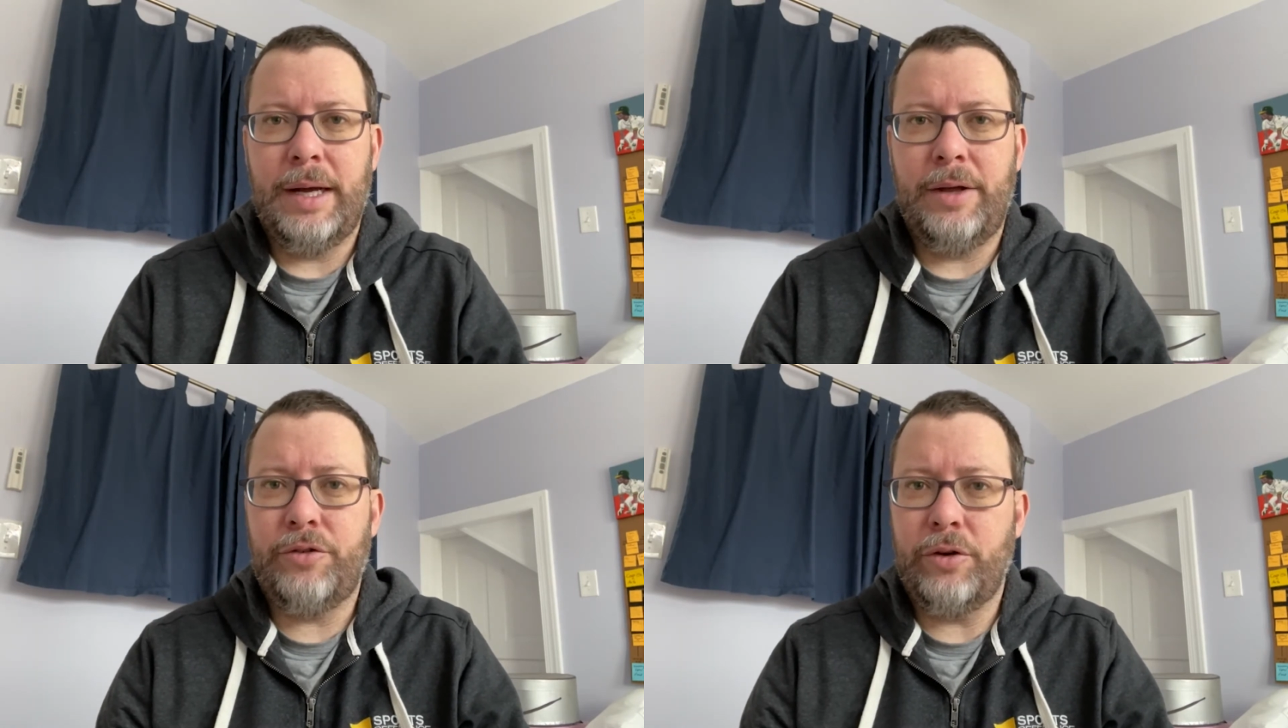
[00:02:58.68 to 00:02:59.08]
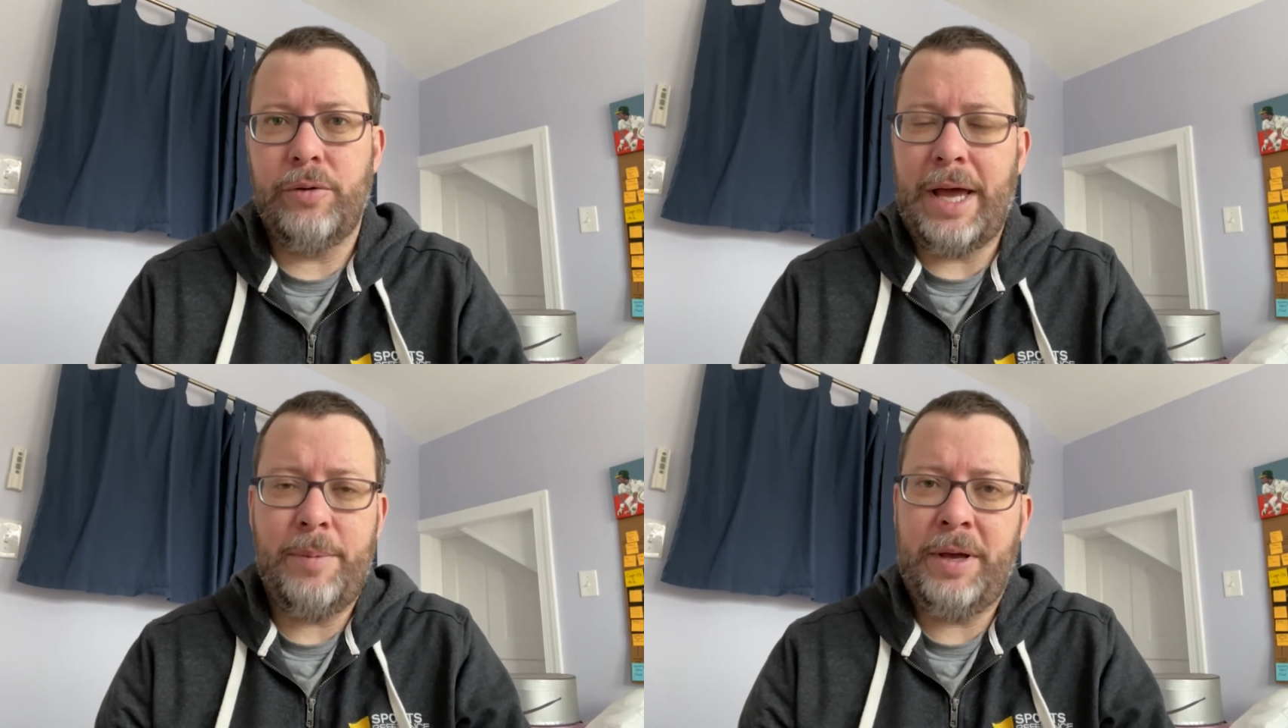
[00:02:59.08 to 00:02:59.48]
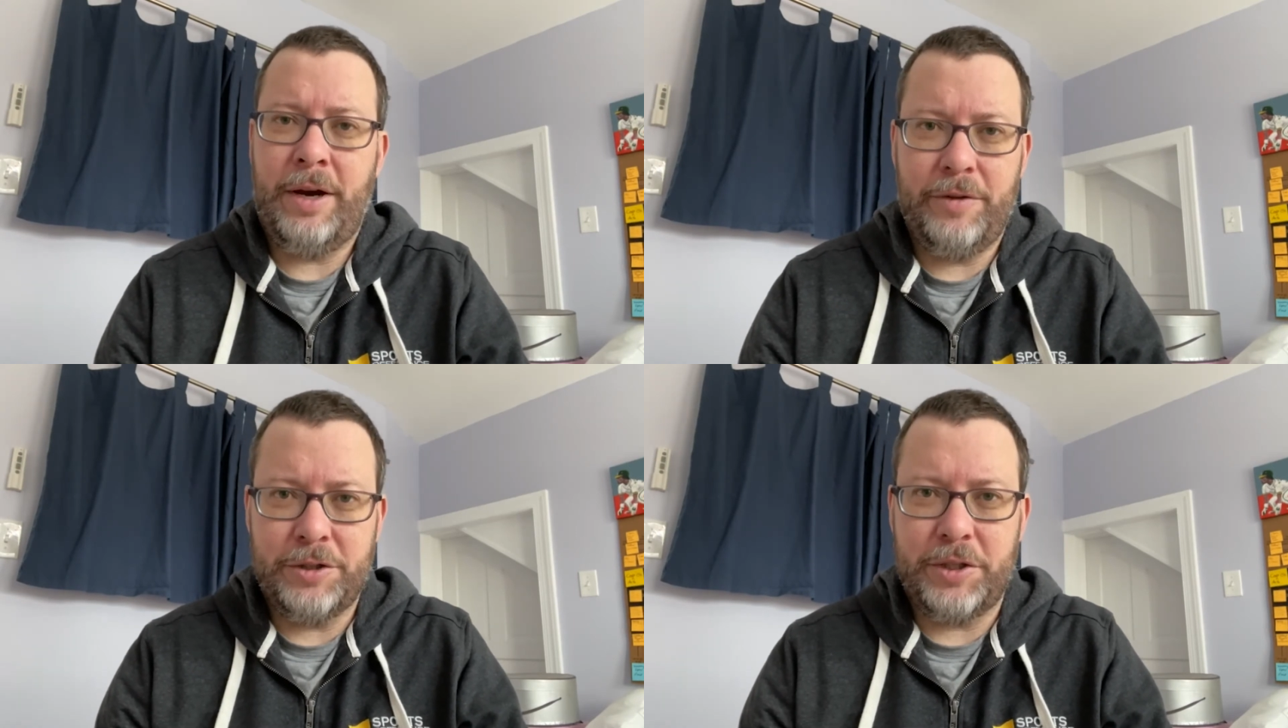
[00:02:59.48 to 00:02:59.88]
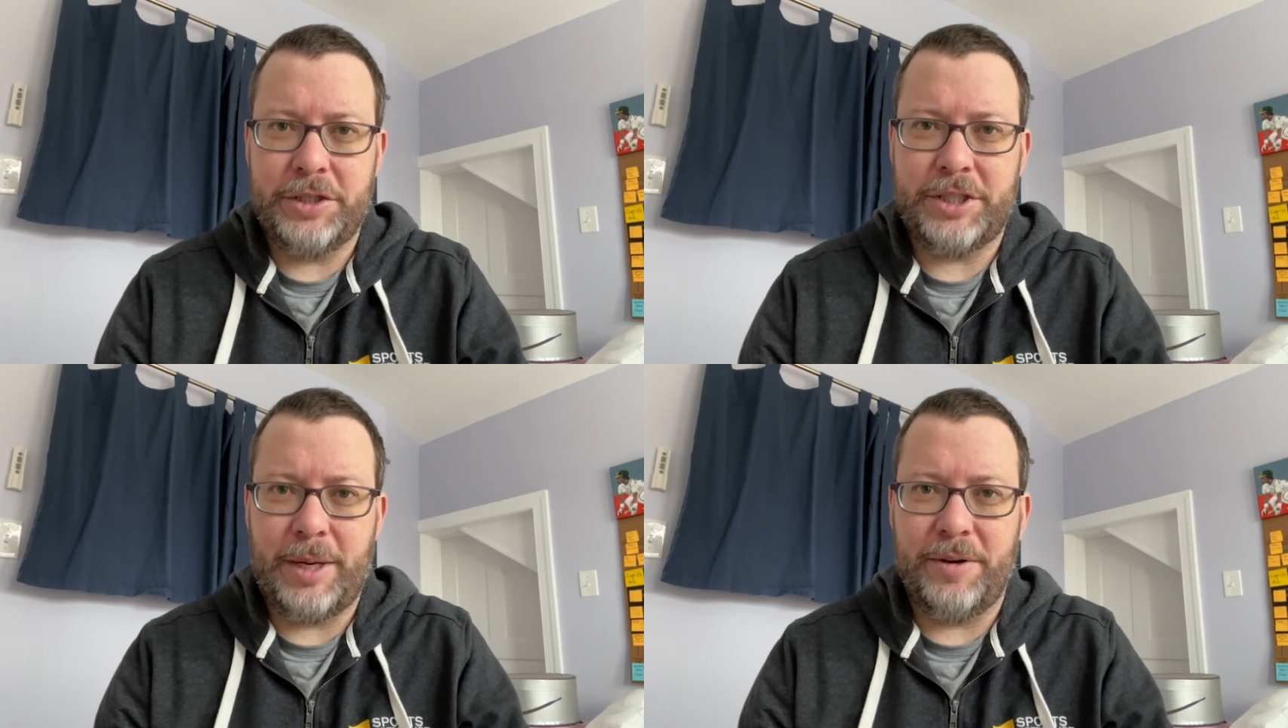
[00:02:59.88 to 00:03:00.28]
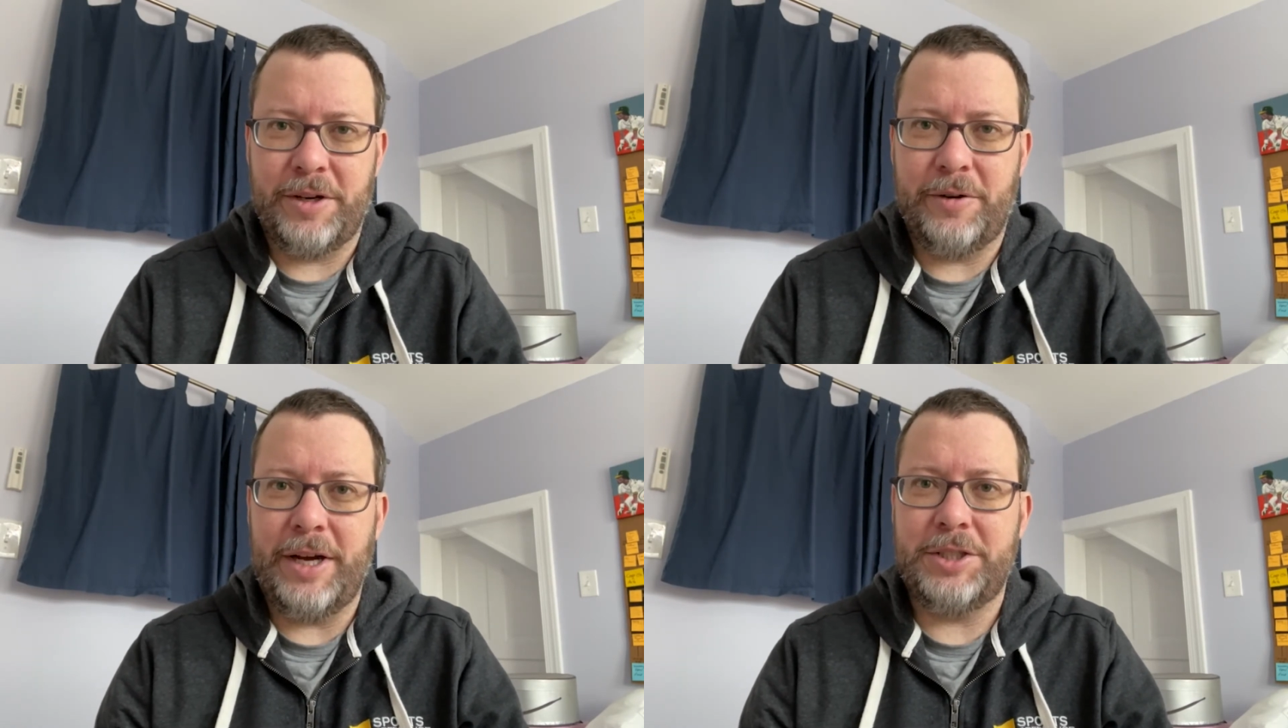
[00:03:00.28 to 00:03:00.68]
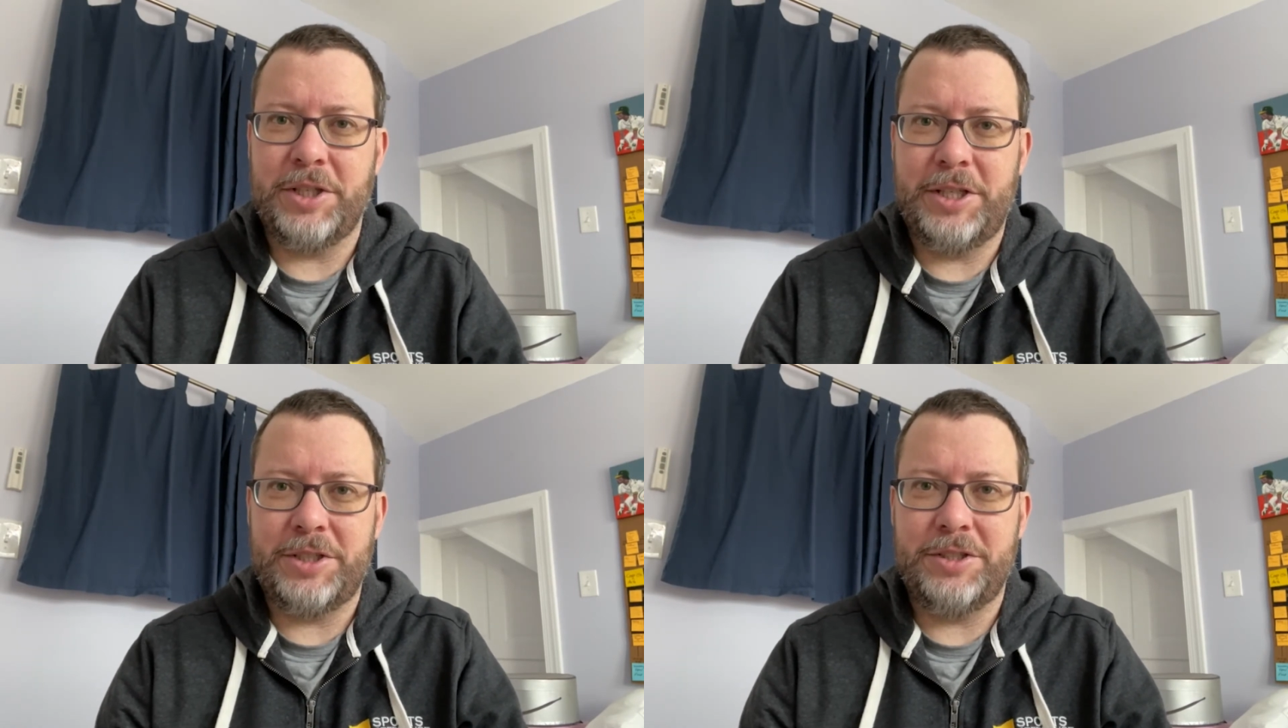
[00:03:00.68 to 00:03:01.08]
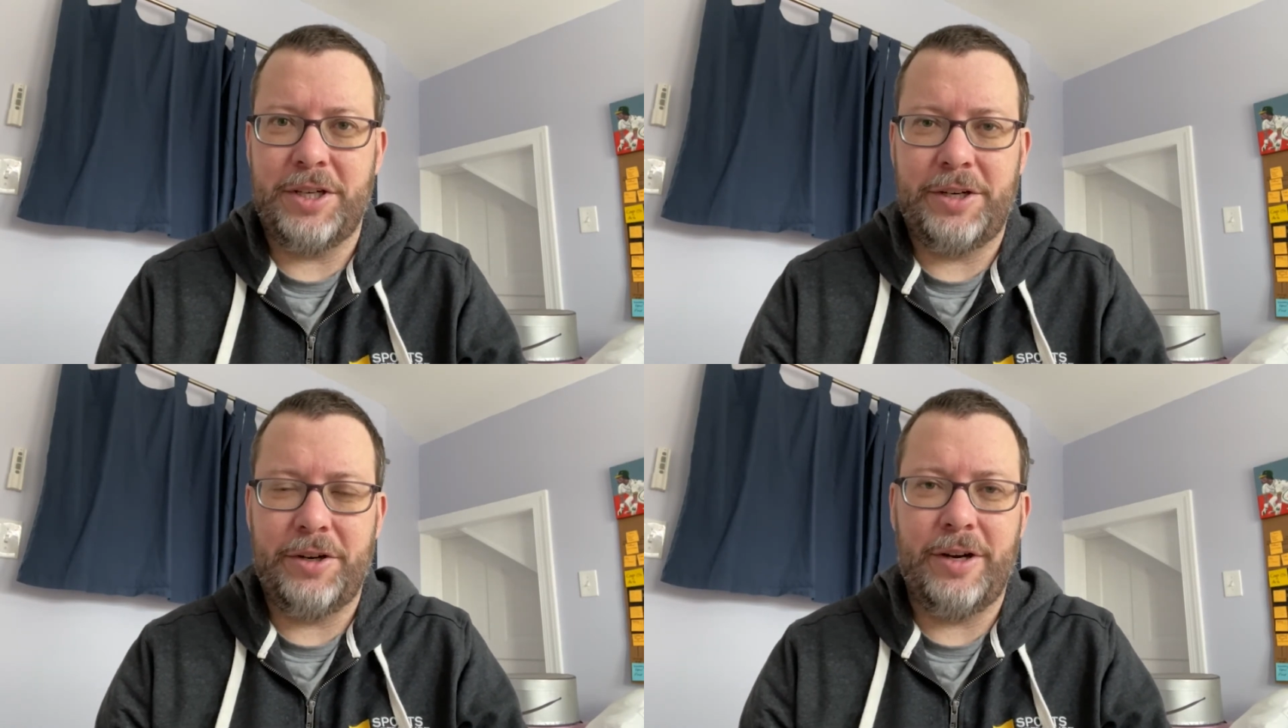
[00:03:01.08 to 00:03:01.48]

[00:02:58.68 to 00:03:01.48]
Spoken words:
So happy anniversary to SABR. Congratulations on your